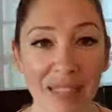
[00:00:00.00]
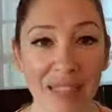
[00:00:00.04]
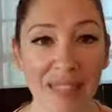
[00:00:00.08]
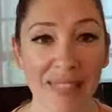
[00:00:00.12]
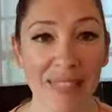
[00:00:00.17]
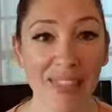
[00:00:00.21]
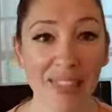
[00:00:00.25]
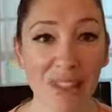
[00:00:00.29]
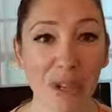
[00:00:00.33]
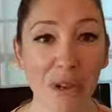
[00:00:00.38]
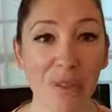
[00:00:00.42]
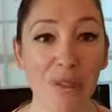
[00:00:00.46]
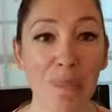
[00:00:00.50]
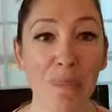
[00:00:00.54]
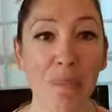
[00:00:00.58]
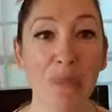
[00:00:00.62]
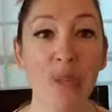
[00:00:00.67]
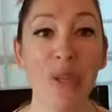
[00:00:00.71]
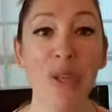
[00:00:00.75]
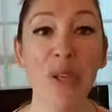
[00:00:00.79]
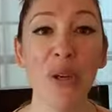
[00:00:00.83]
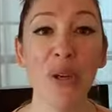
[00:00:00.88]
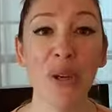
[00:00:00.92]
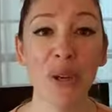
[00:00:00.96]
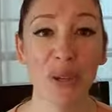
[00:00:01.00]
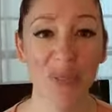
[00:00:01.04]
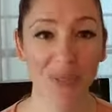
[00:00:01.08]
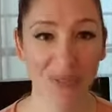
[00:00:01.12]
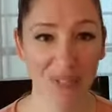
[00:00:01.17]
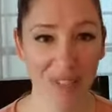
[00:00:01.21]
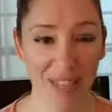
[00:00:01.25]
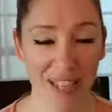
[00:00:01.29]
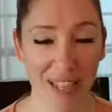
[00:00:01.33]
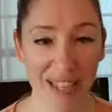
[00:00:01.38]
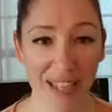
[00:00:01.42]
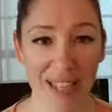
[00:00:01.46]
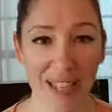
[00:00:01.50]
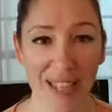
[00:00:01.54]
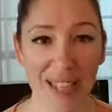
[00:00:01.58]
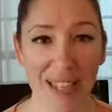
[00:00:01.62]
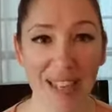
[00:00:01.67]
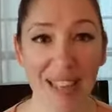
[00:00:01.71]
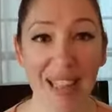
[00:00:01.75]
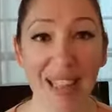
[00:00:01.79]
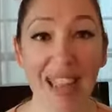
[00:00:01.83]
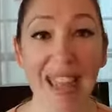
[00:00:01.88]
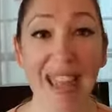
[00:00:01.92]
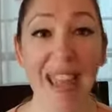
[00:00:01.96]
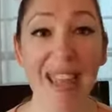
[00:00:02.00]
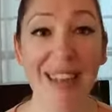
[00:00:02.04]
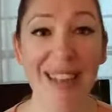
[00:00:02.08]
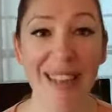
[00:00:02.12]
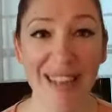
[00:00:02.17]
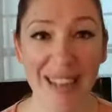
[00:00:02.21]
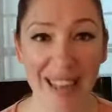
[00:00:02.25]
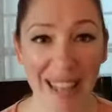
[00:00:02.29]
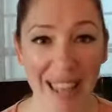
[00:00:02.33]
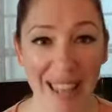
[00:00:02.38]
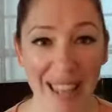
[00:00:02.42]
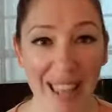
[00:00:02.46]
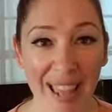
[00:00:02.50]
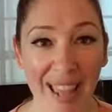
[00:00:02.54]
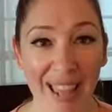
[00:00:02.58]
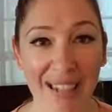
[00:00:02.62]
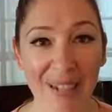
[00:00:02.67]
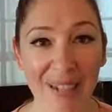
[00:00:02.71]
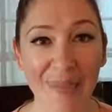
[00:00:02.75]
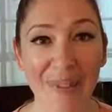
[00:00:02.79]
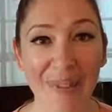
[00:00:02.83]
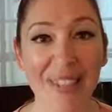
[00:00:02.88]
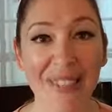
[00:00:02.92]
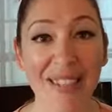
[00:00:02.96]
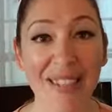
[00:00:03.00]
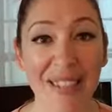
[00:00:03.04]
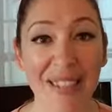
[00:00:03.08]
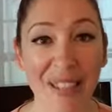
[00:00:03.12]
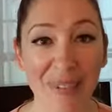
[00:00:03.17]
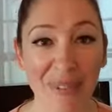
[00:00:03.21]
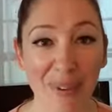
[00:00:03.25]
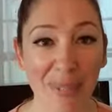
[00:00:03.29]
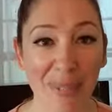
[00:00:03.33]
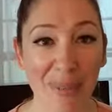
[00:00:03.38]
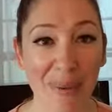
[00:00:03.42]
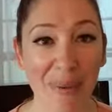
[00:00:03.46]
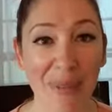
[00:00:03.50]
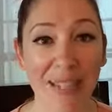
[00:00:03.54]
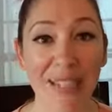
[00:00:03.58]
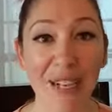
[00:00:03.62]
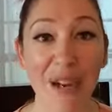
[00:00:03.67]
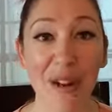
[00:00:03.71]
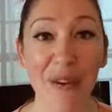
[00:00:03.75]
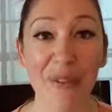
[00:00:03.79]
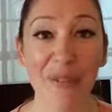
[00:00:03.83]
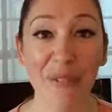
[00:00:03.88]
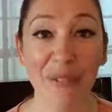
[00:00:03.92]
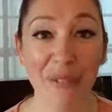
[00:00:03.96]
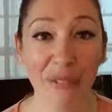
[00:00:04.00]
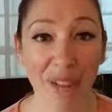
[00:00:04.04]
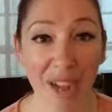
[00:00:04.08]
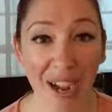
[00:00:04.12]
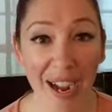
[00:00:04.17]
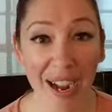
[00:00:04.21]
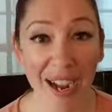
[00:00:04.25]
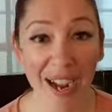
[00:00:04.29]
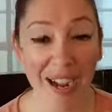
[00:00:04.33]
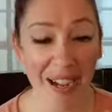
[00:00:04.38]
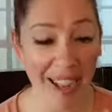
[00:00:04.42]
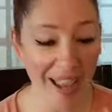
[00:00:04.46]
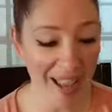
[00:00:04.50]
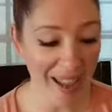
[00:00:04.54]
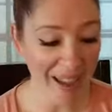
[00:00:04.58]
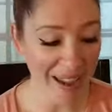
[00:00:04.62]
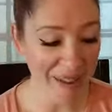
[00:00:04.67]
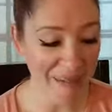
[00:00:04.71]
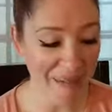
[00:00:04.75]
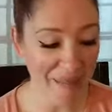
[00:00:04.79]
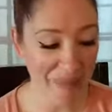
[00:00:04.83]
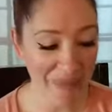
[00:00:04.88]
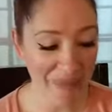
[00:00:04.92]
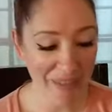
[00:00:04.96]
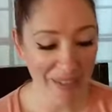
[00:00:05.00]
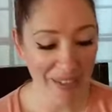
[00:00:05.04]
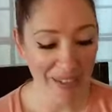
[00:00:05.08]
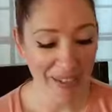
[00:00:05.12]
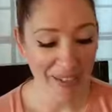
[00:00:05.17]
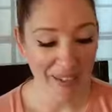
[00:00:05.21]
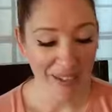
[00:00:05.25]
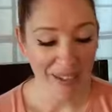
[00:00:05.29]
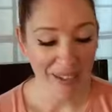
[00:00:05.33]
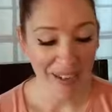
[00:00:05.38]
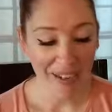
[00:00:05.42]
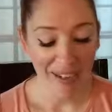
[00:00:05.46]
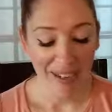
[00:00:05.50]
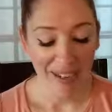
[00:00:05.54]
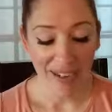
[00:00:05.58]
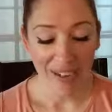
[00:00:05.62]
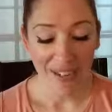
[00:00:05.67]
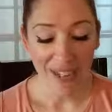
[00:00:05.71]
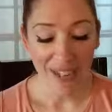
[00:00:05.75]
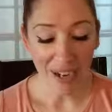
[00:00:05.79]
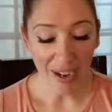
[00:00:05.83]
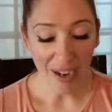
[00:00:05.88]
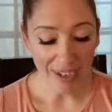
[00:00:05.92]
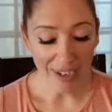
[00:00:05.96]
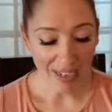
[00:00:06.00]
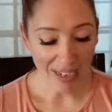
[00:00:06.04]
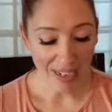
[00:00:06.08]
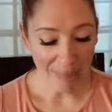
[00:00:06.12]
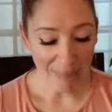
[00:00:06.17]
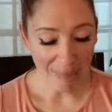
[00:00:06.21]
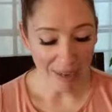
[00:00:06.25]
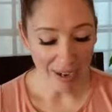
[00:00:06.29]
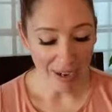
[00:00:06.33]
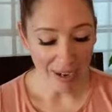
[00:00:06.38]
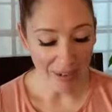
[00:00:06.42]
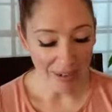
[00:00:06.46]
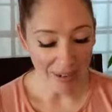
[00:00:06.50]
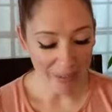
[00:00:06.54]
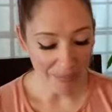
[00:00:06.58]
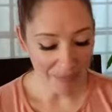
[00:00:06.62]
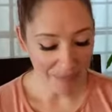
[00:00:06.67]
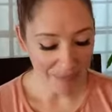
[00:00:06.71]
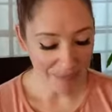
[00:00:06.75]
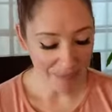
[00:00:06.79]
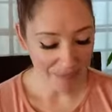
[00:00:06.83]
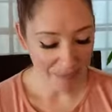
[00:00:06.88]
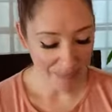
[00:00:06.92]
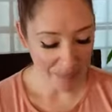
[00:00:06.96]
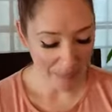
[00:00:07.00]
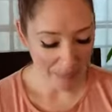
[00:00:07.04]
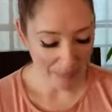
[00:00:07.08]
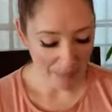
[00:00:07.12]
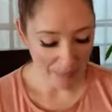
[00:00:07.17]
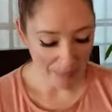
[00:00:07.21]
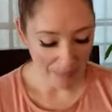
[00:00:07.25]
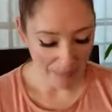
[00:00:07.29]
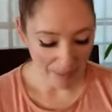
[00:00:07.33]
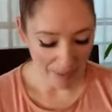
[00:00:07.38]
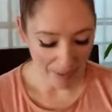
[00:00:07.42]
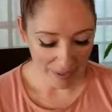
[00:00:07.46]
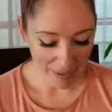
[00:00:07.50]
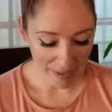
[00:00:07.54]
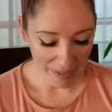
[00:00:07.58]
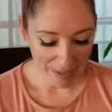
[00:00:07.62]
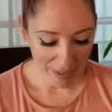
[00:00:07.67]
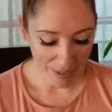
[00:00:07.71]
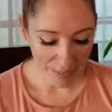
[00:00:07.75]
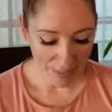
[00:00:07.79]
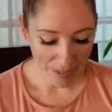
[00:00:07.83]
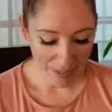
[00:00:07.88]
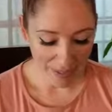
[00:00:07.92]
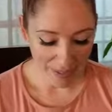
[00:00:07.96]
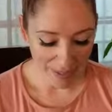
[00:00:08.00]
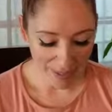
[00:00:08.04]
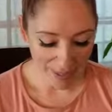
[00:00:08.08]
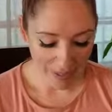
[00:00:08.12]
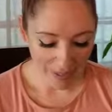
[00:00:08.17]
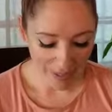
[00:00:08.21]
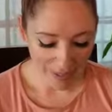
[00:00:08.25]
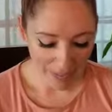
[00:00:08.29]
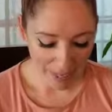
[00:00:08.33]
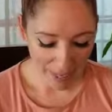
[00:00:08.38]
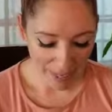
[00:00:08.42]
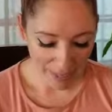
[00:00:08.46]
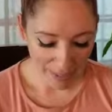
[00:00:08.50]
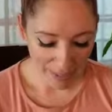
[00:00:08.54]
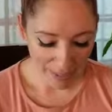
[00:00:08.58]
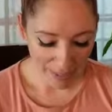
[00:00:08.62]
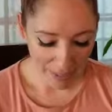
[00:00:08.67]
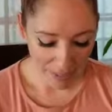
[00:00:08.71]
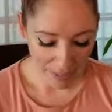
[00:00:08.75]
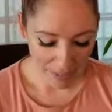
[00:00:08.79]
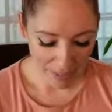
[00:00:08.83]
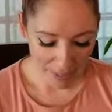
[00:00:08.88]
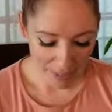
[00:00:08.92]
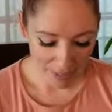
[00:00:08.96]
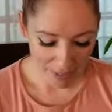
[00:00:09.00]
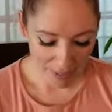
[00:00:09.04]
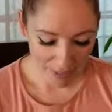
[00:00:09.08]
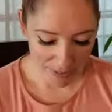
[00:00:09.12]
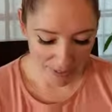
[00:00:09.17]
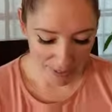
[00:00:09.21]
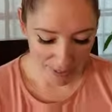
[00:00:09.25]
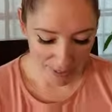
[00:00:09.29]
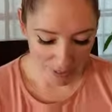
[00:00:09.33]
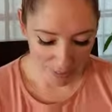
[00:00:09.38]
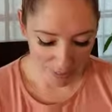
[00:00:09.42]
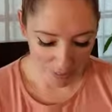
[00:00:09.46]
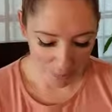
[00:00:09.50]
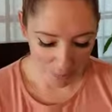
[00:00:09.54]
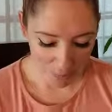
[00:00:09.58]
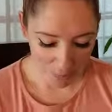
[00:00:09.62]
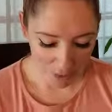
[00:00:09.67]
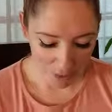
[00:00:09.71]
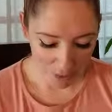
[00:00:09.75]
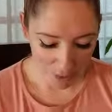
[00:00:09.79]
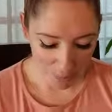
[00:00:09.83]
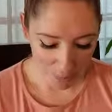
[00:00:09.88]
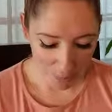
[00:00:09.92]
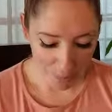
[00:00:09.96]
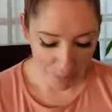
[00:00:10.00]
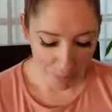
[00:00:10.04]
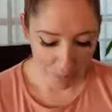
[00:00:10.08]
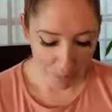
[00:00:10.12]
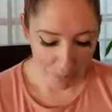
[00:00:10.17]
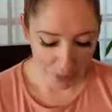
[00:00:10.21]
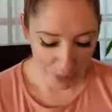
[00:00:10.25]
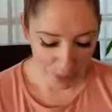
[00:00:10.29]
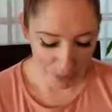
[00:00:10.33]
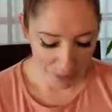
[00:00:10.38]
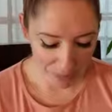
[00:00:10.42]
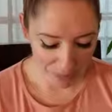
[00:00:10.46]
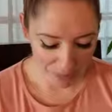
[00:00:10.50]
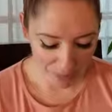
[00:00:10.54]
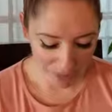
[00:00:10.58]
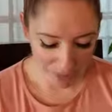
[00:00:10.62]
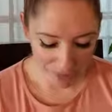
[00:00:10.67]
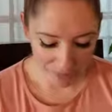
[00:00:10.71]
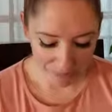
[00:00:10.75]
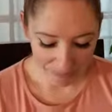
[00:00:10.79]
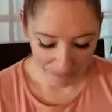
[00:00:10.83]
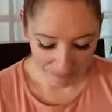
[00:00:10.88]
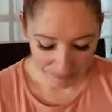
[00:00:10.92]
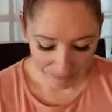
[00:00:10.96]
This goes beautifully hand in hand with the Devo that we did on Friday talking about, it wasn't accepted, it was another word though, approved.